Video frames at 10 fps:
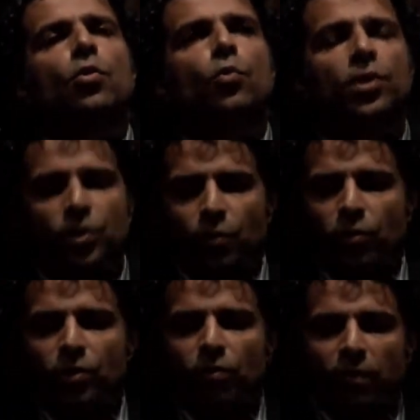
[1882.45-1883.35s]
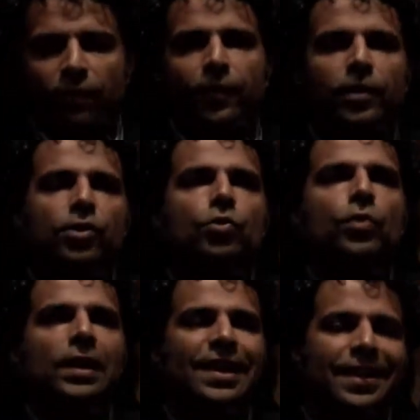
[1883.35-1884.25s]
We're supposed to refer
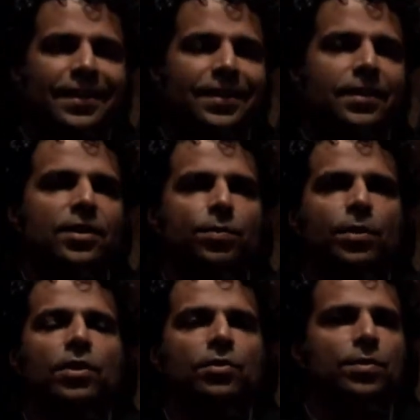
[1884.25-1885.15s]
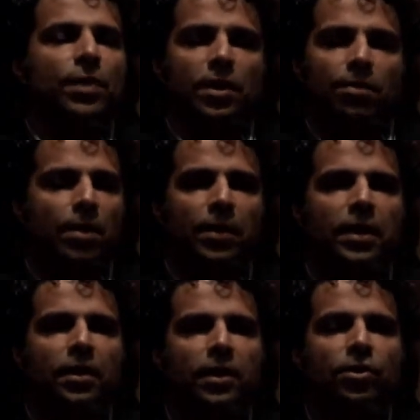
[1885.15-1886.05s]
to a list that's produced by the Public
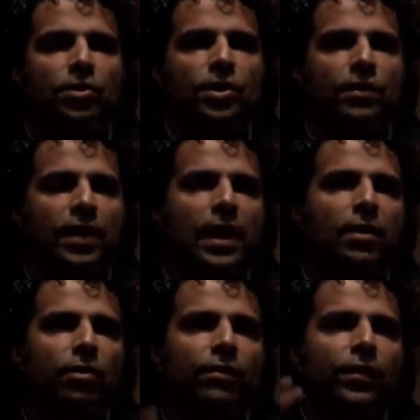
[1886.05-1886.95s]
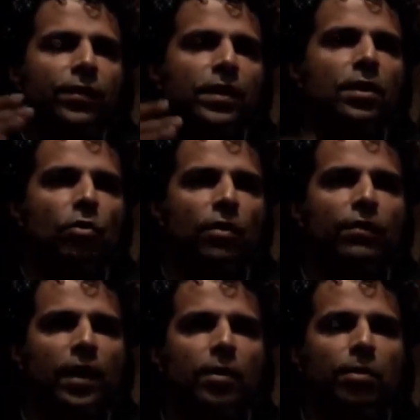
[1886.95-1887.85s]
Health Agency of Canada of 50
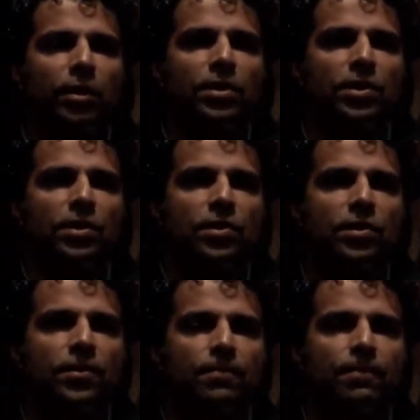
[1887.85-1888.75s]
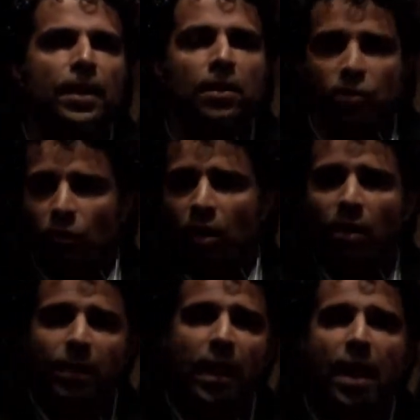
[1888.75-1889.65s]
notifiable diseases. So we'll
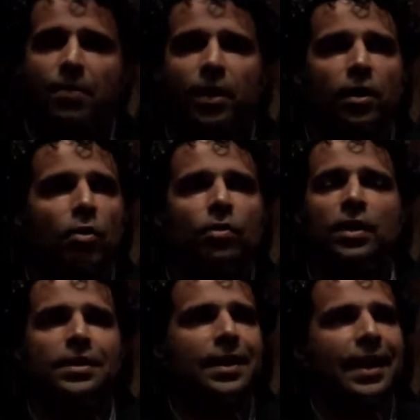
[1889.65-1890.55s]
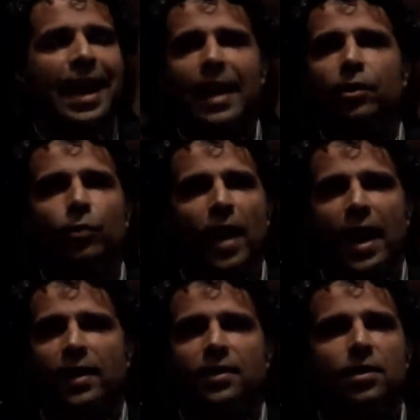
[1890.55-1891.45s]
all be happy to know things like
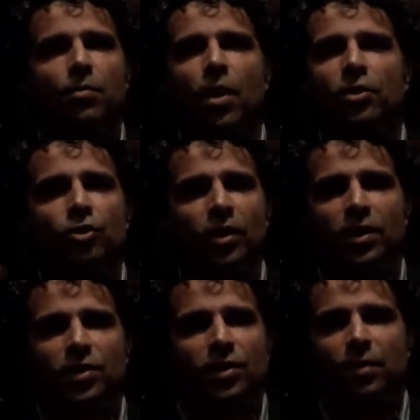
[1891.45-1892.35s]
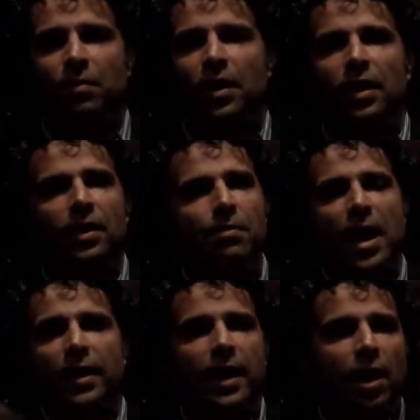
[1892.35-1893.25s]
anthrax and botulism and
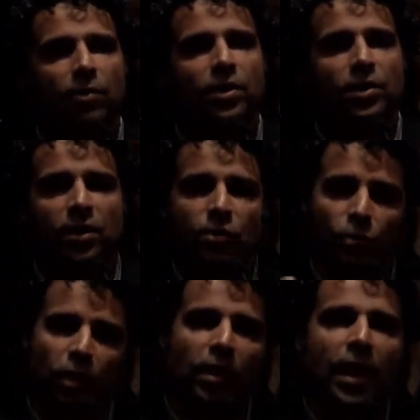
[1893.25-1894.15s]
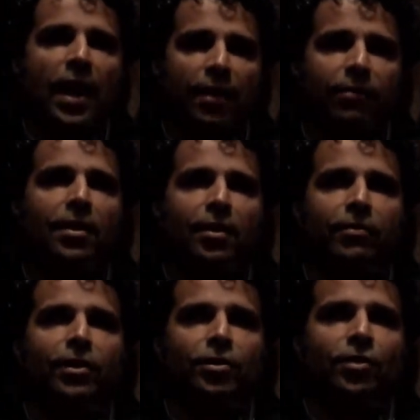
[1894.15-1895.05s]
mad cow disease will have
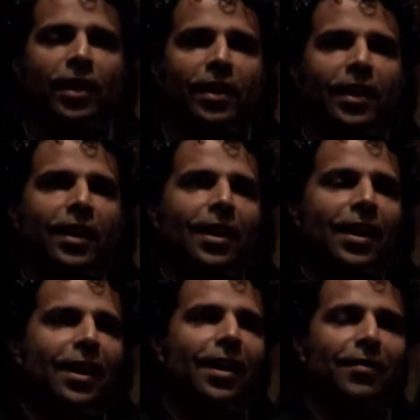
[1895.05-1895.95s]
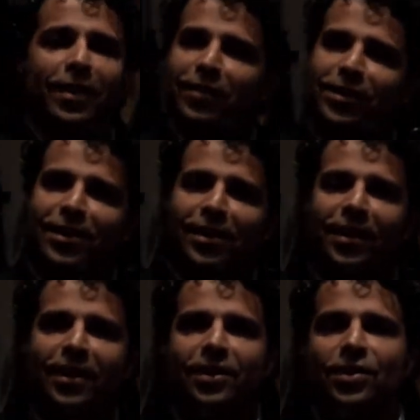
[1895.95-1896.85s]
coverage, right? I've never seen a
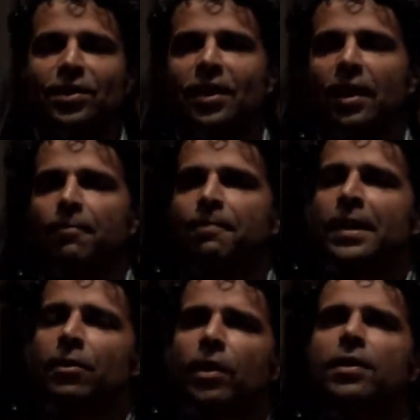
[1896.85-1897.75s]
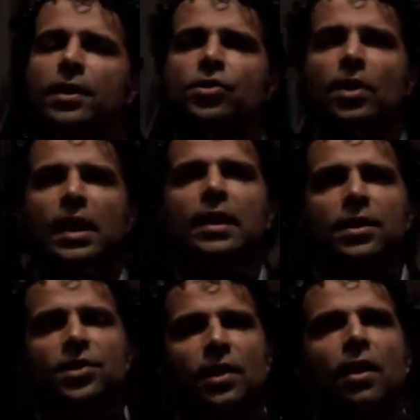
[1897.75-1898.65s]
case. There are things on that
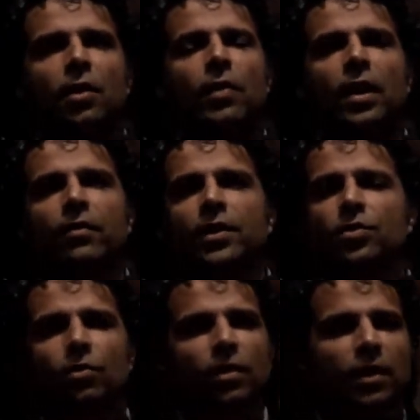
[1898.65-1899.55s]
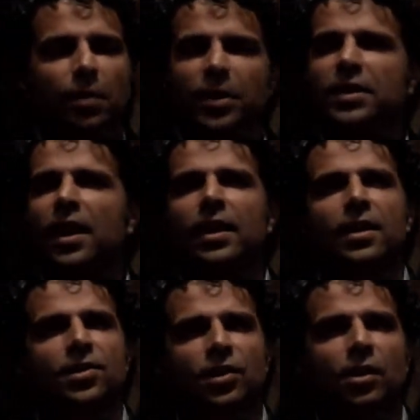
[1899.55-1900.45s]
list that are relevant. So
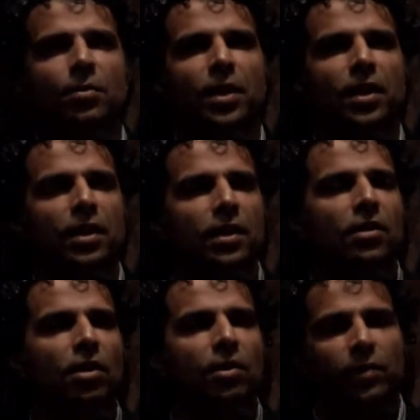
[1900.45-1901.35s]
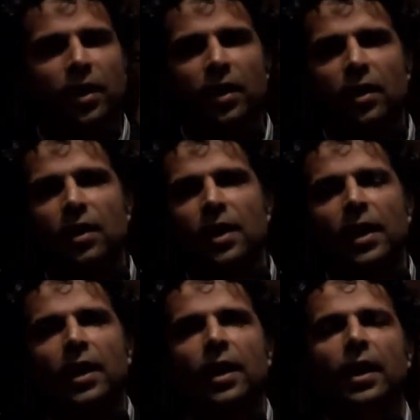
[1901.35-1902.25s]
hepatitis and chlamydia and gonorrhea
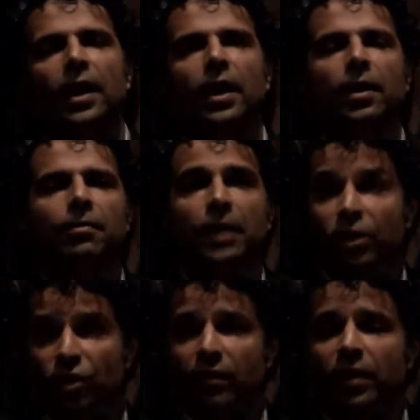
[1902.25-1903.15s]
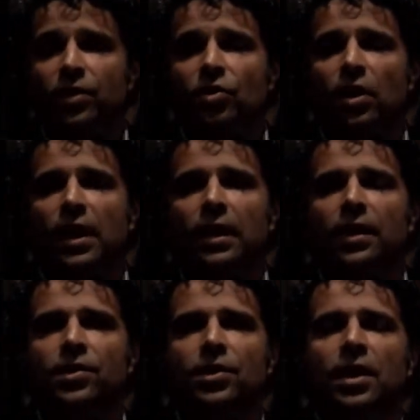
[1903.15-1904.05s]
and HIV is on that
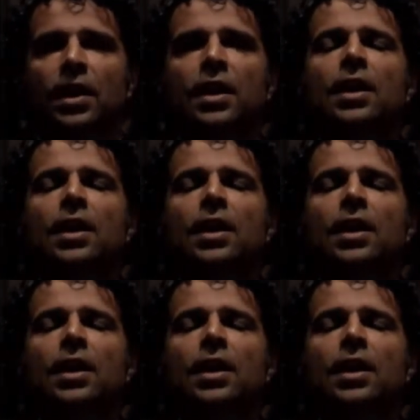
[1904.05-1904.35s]
list.